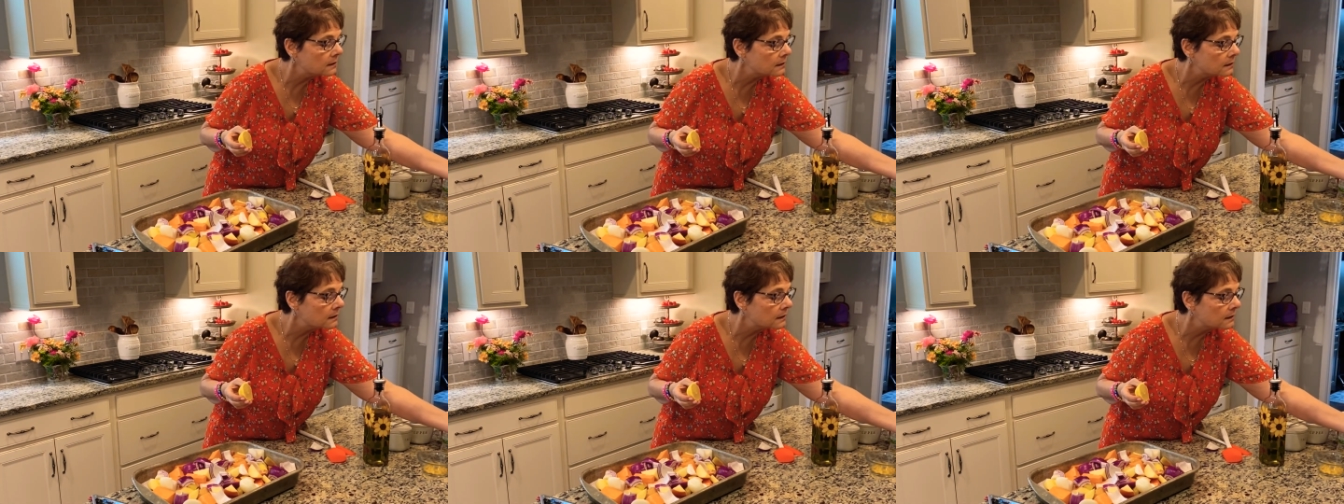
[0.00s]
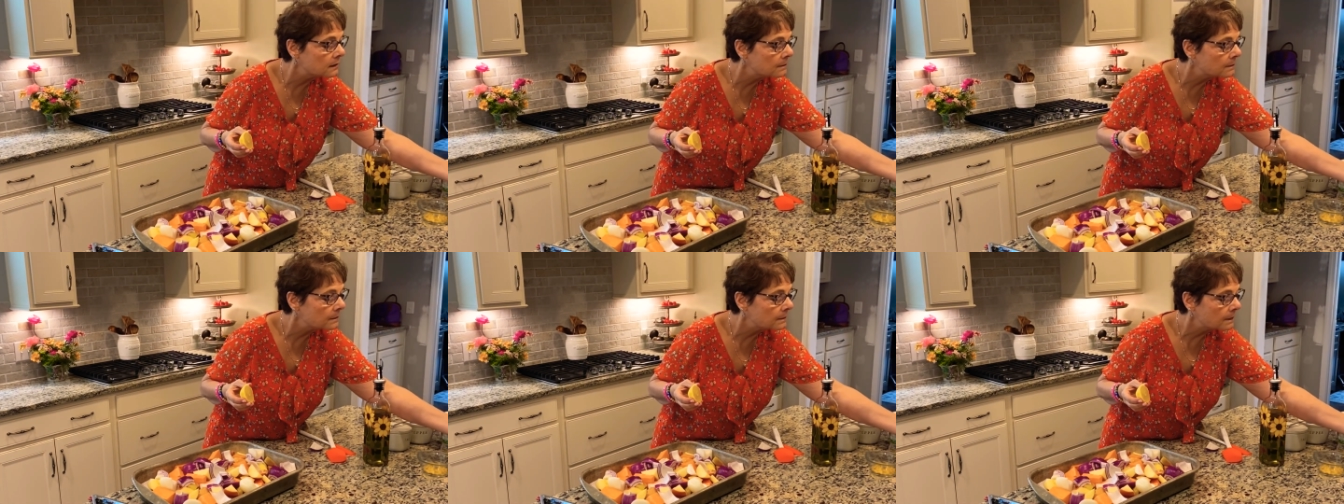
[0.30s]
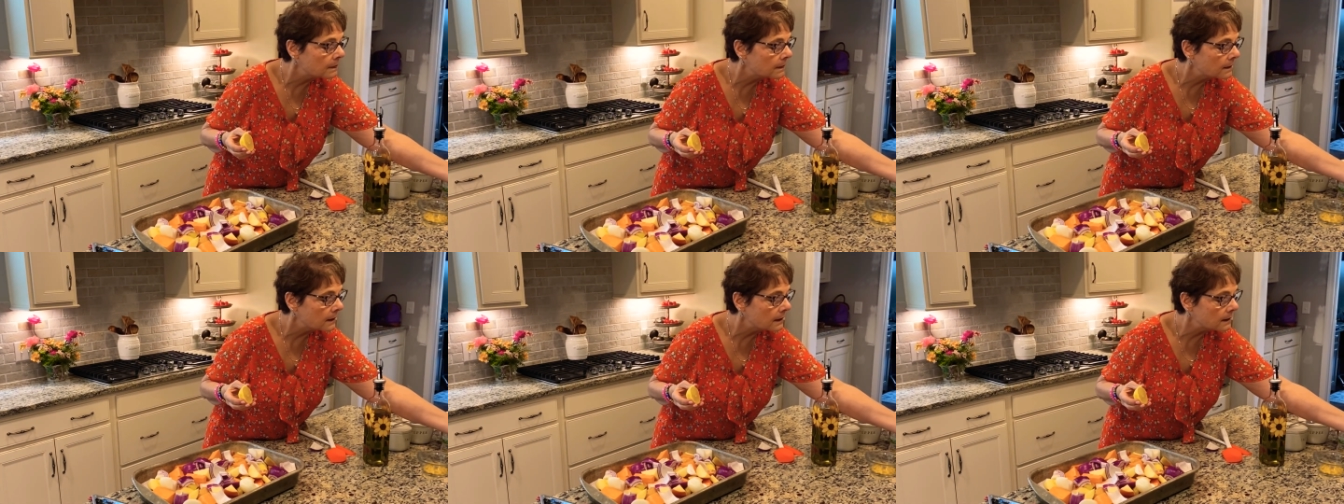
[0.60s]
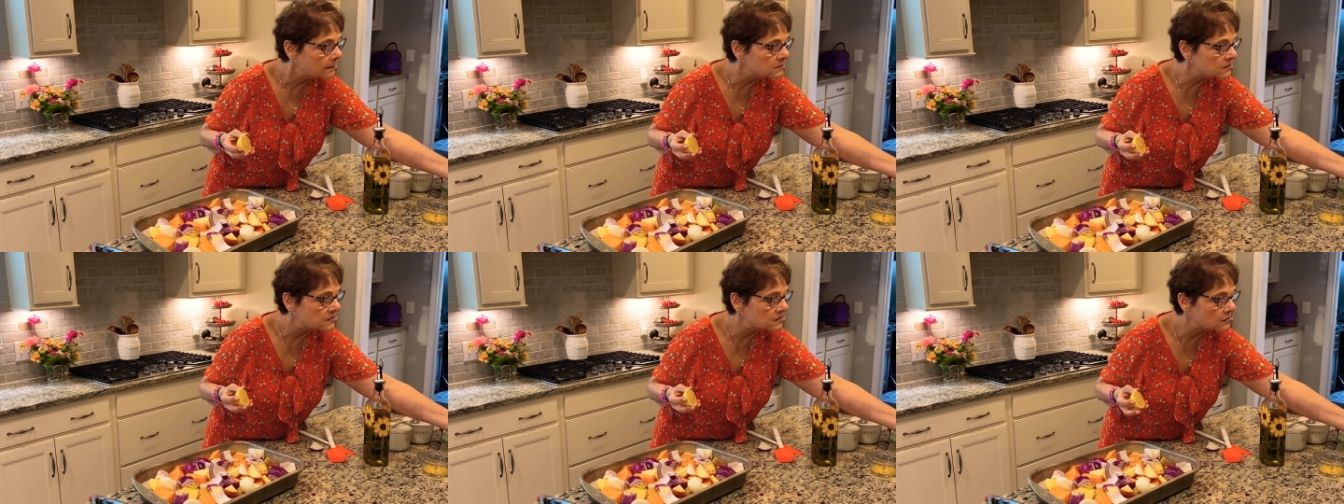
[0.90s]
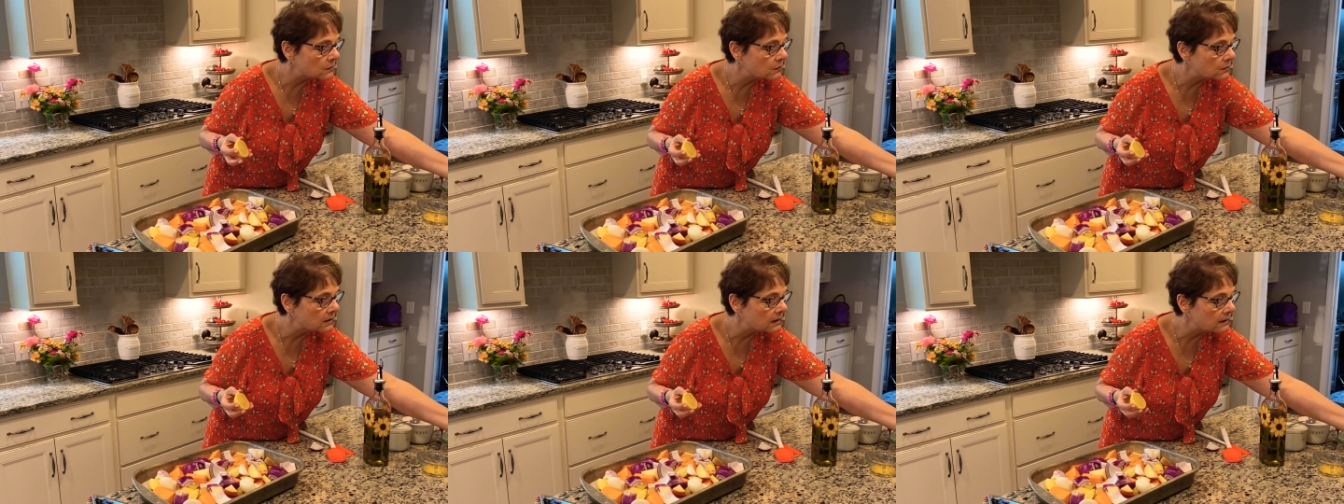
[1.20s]
I'm just
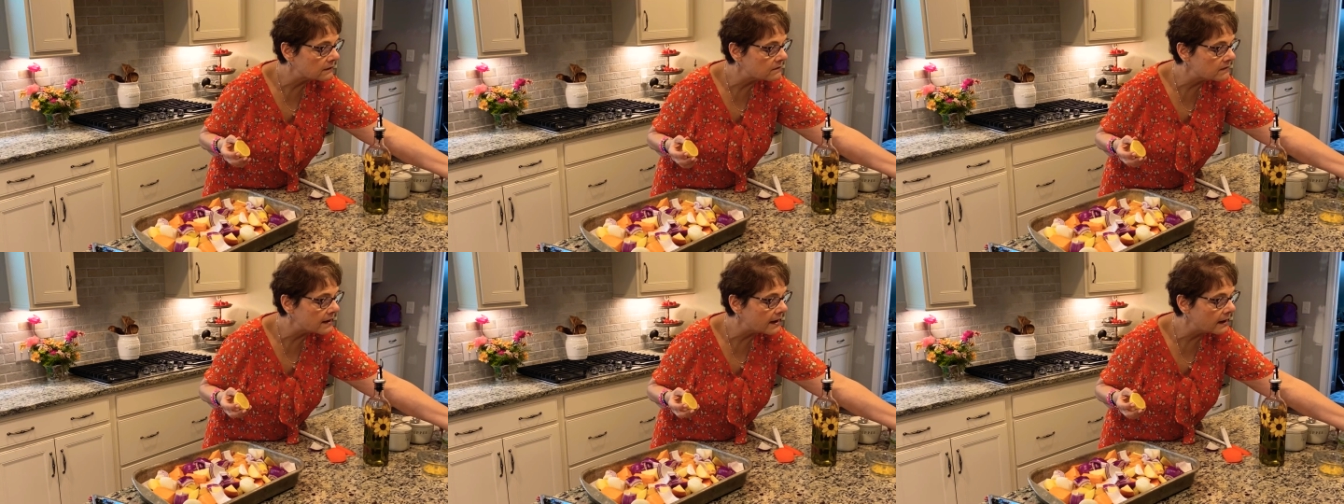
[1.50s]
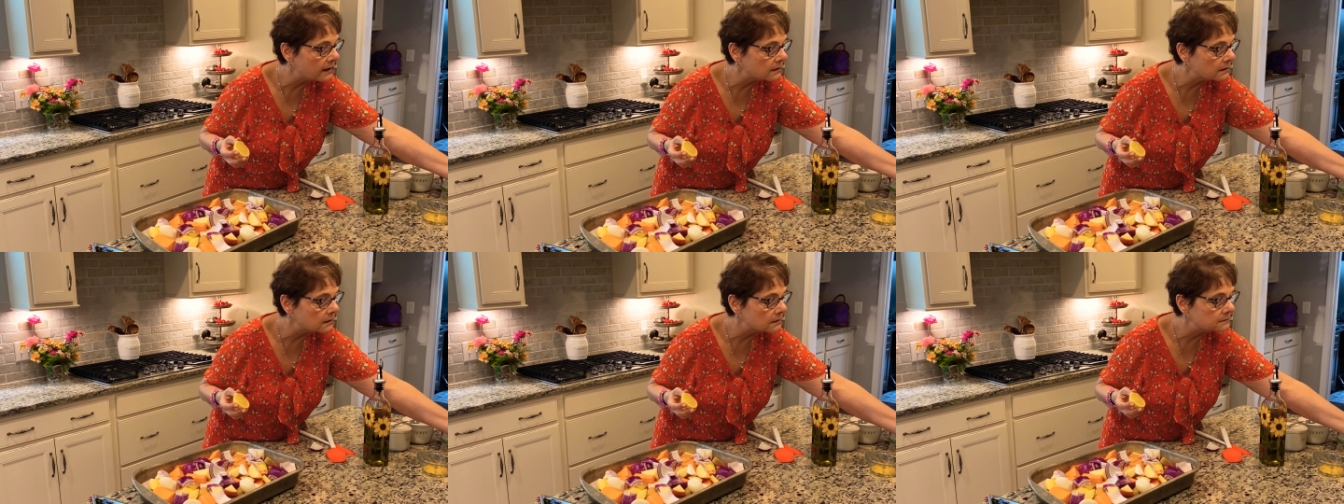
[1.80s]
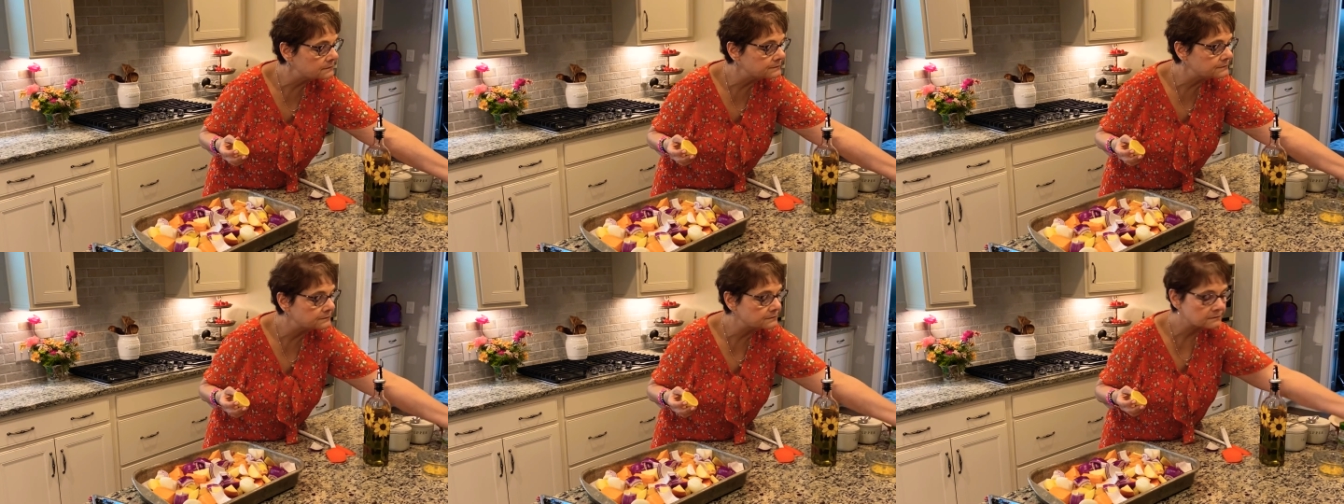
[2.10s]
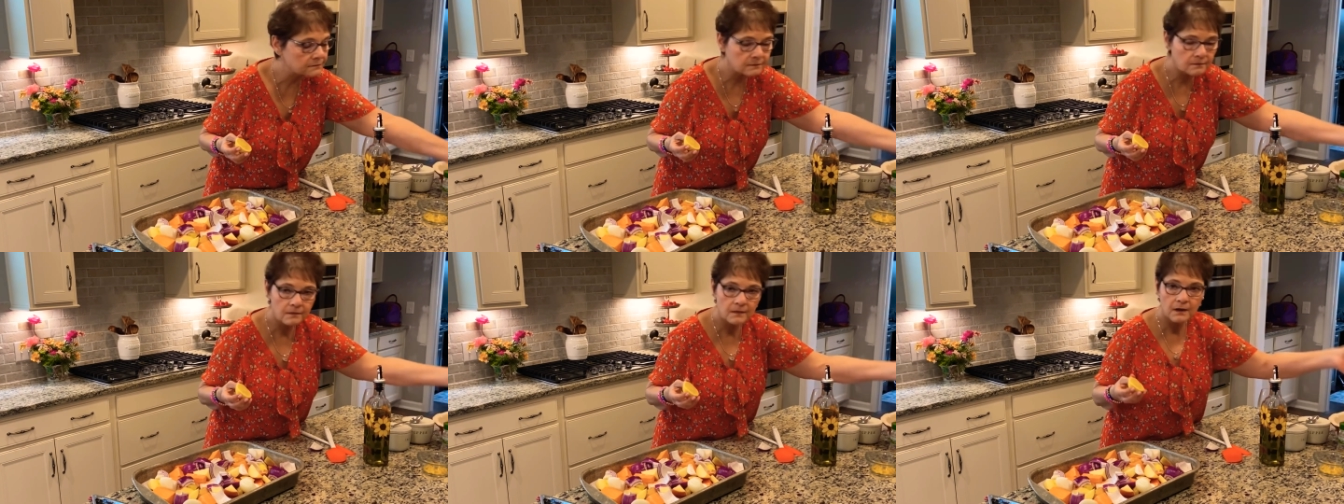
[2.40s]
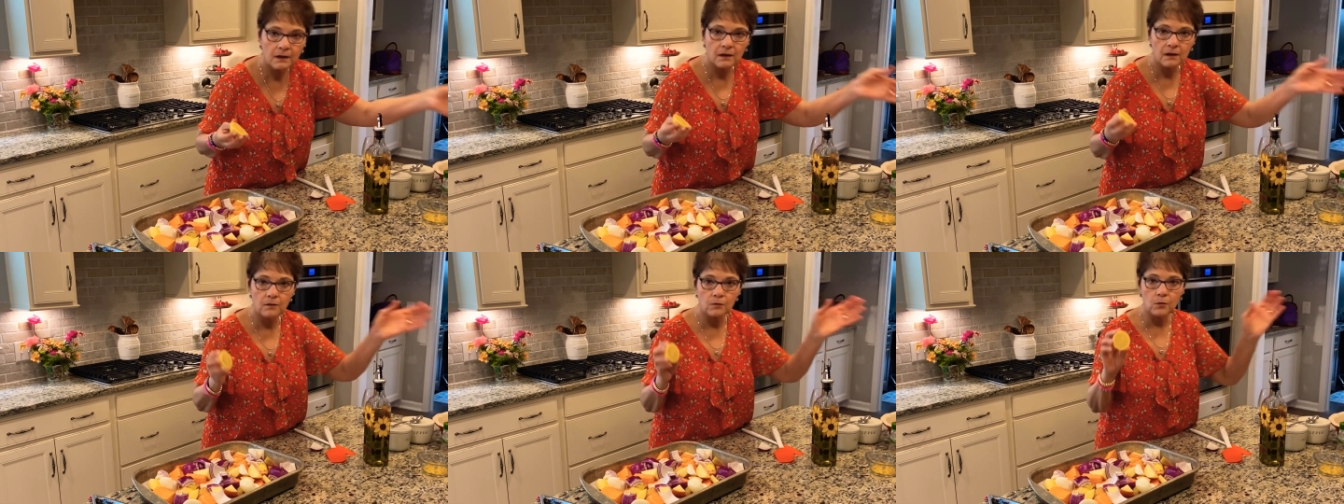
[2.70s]
going to give that
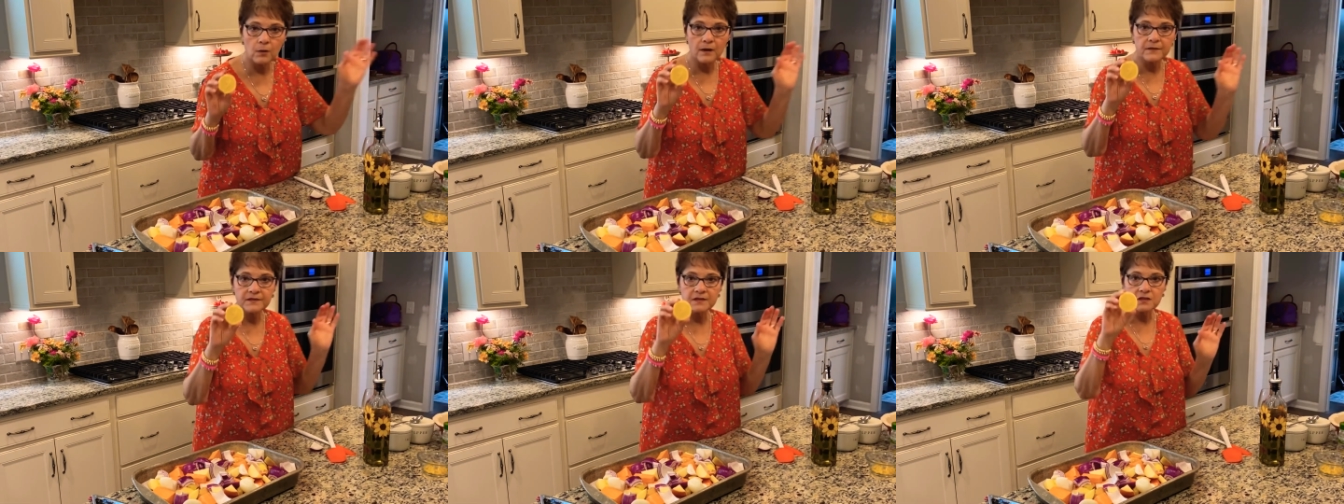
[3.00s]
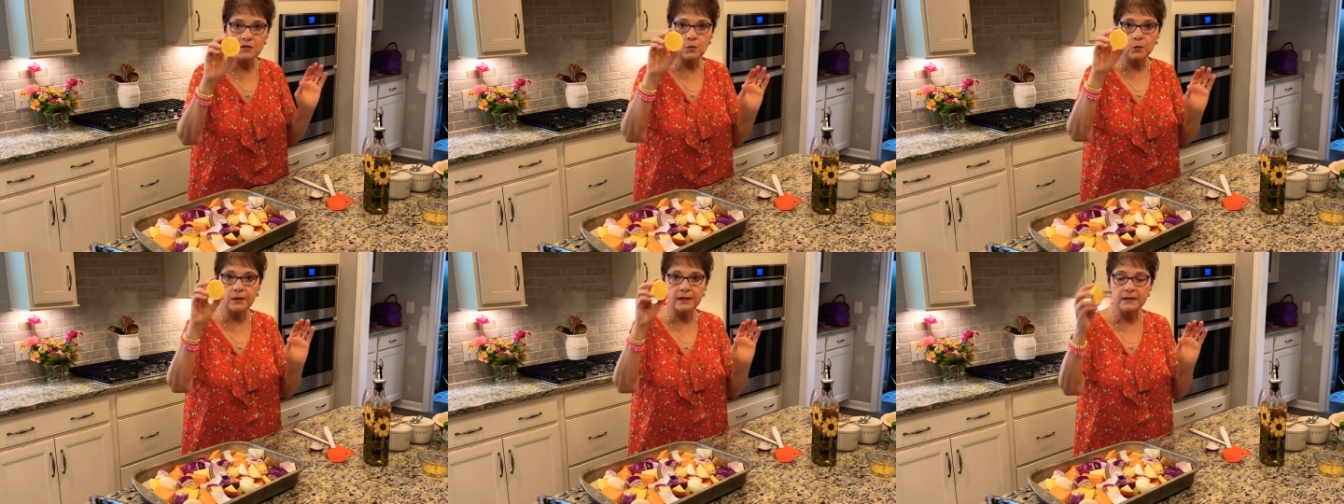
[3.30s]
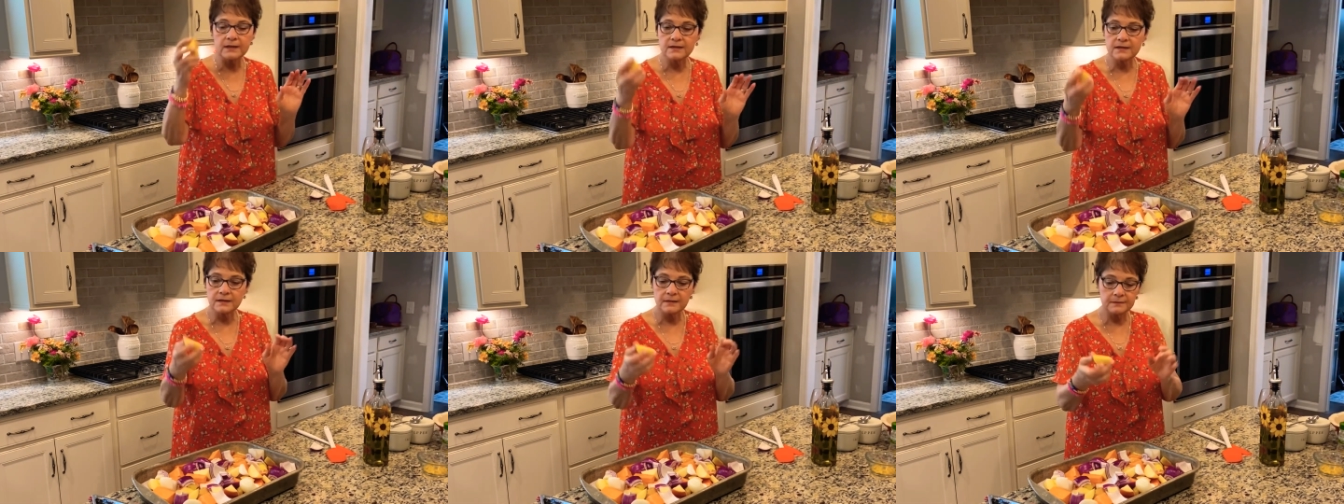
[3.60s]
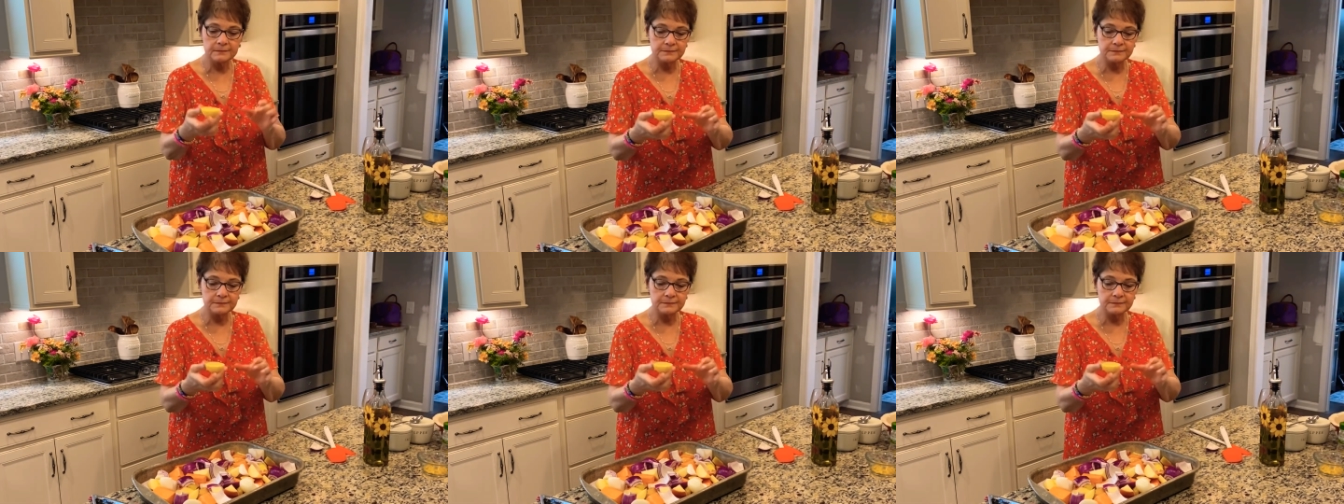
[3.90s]
a rough squeeze.